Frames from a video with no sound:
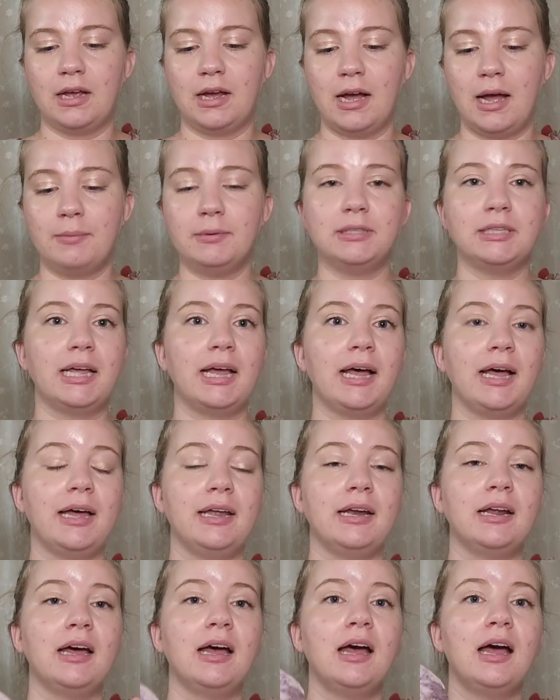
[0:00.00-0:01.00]
I'm
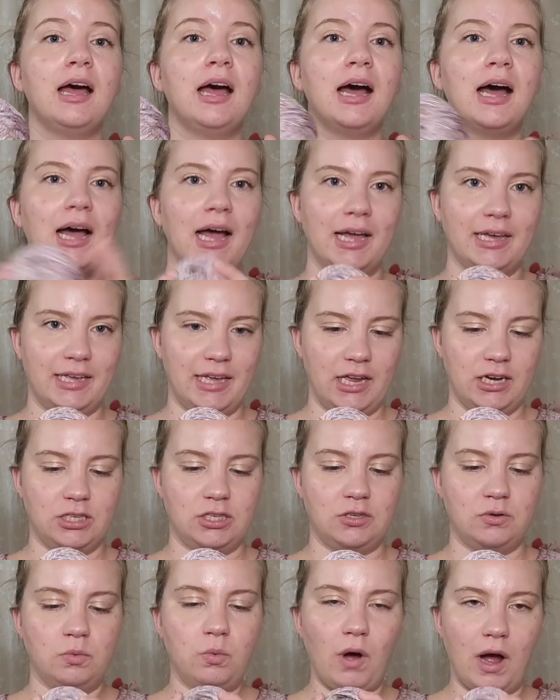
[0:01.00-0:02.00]
glad I
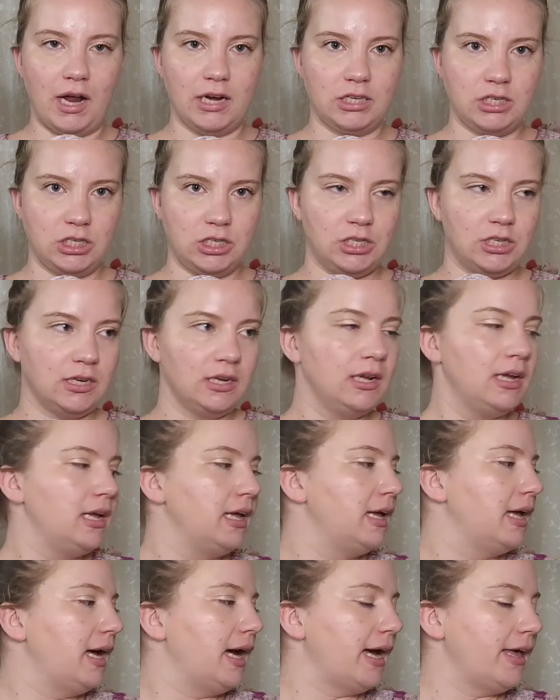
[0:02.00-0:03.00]
gauge swatched.
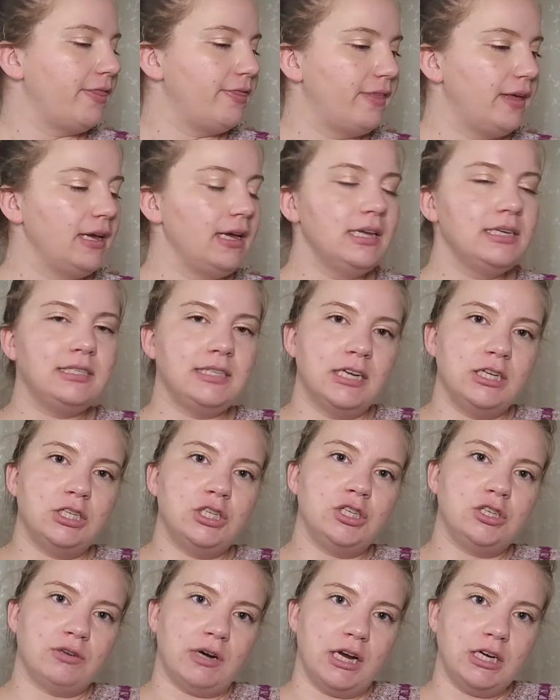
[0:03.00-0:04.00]
I think it did
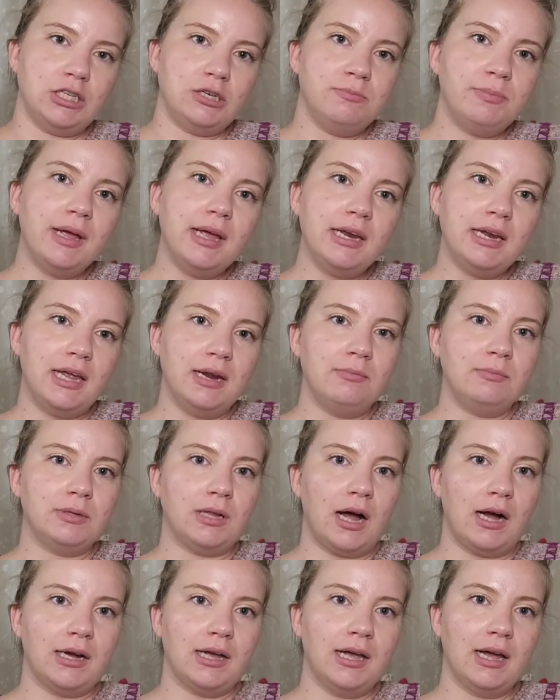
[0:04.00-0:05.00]
stretch a bit in
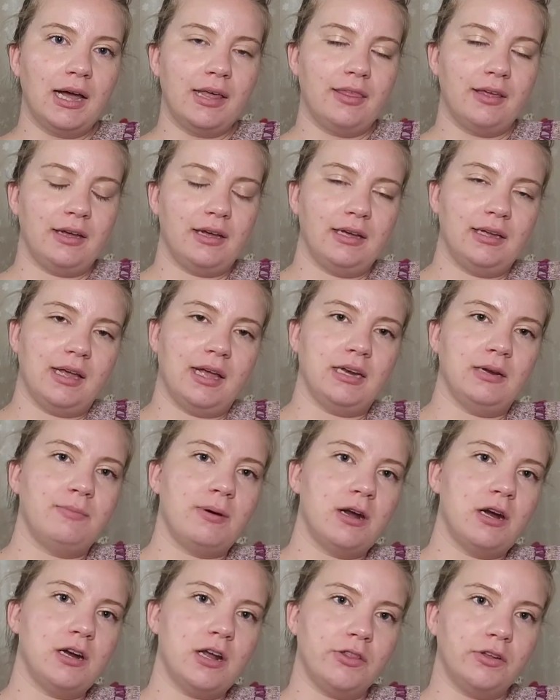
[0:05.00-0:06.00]
blocking, I think I gained
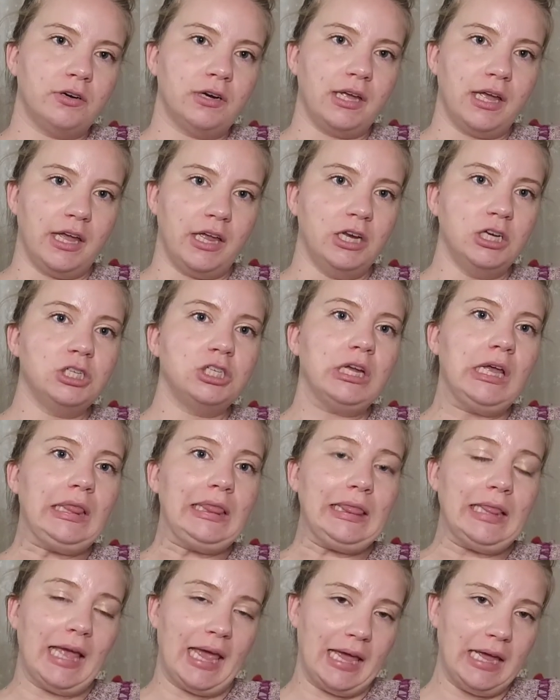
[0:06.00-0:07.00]
about another inch
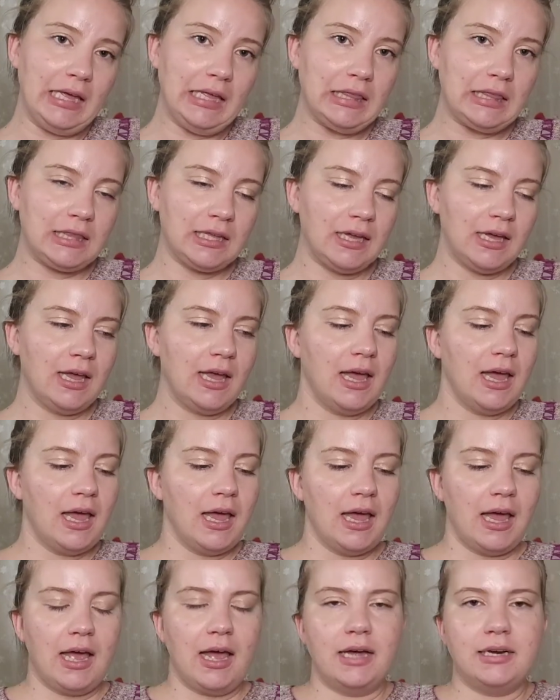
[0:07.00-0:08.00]
in length.
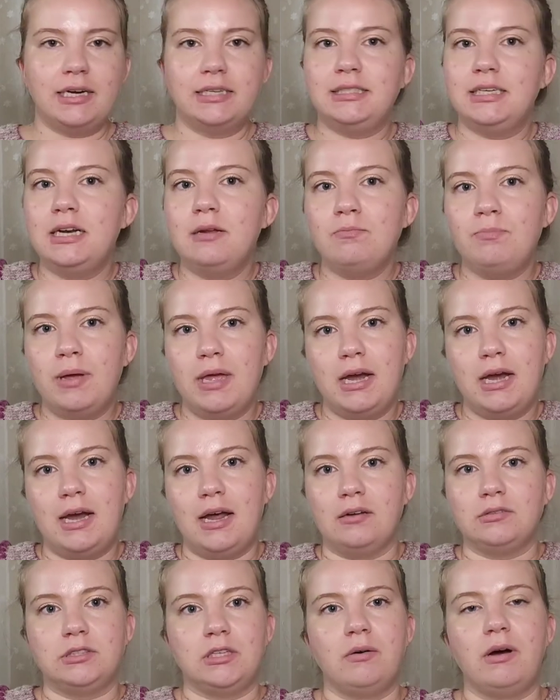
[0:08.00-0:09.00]
And I didn't pin it
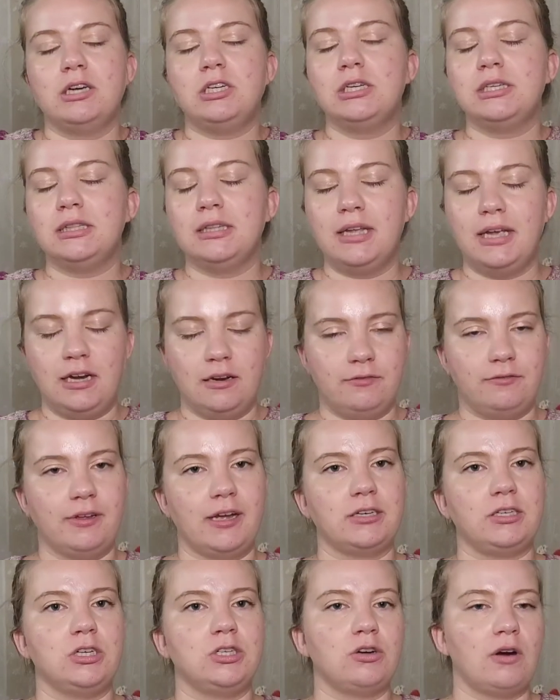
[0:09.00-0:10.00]
out though, I just laid it
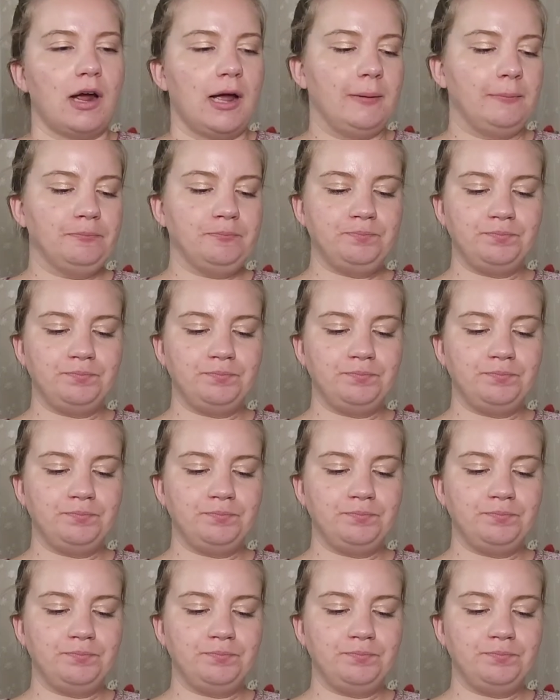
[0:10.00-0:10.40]
flat to dry.